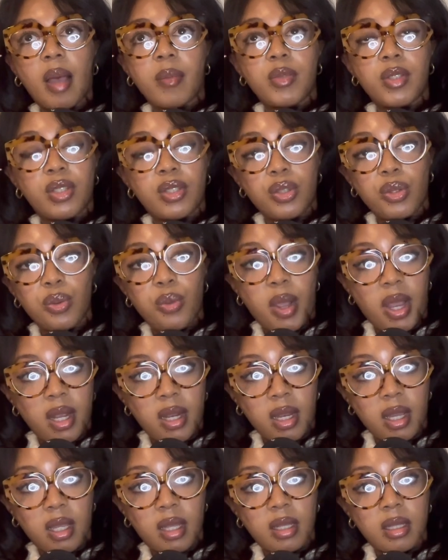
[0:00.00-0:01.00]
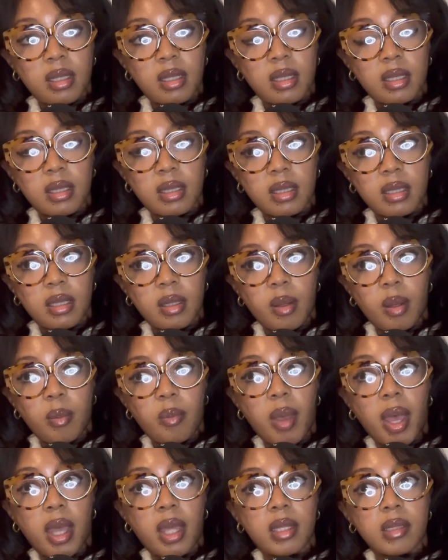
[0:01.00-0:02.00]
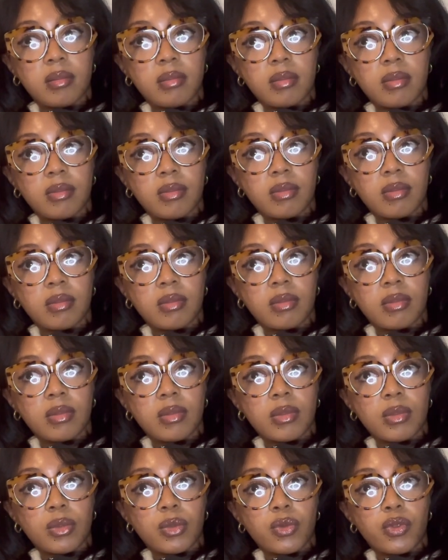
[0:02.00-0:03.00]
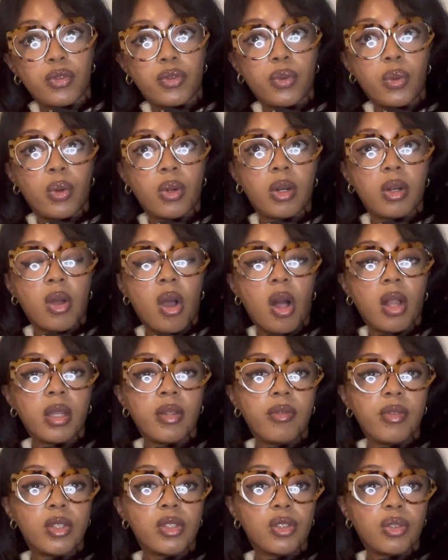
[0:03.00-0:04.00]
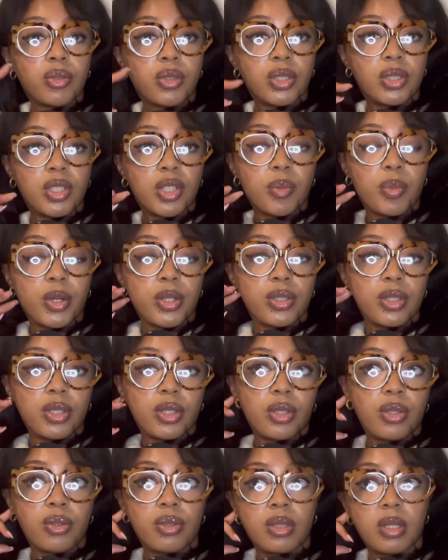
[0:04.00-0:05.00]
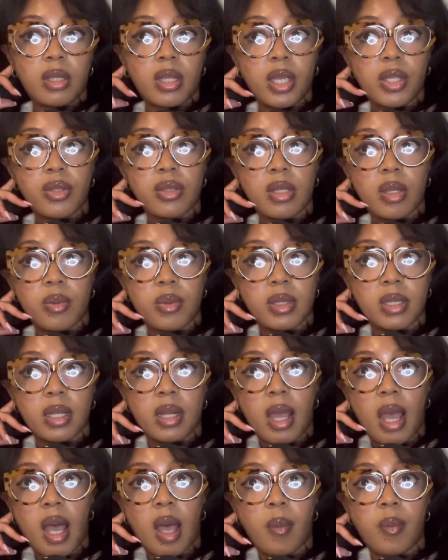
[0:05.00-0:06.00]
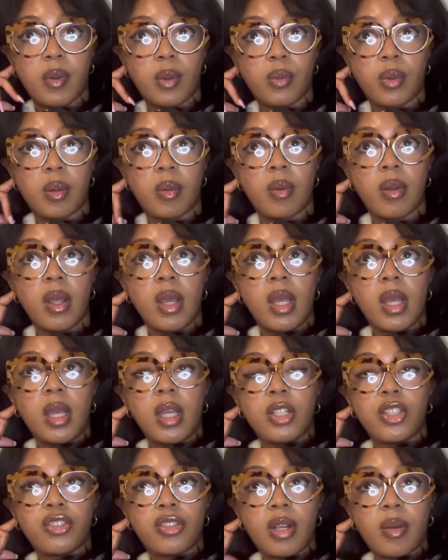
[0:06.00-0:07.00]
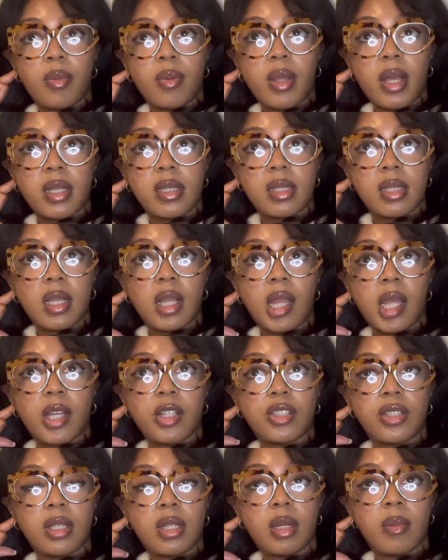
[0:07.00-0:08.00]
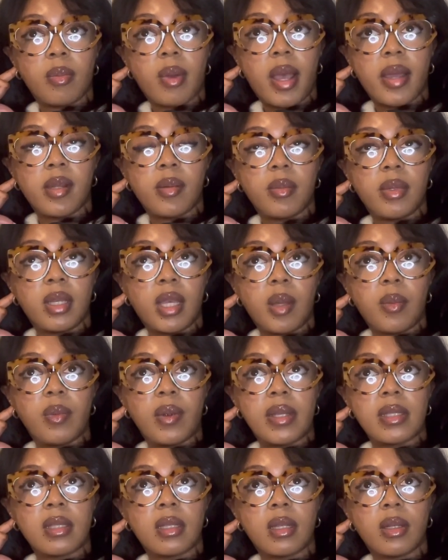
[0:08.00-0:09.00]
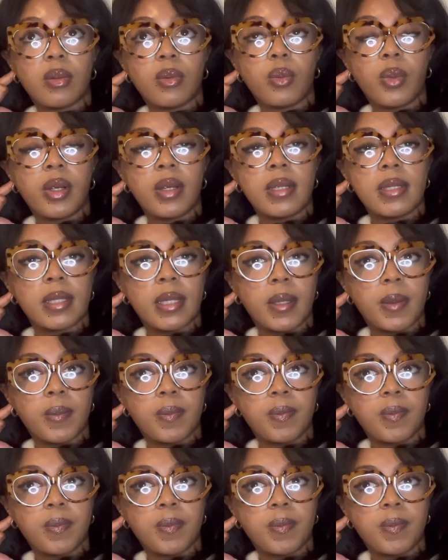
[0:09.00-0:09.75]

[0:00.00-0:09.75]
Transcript: still waiting been for all of this Christian persecution that you said was going to happen when Trump lost the election and Biden became president? Where is it?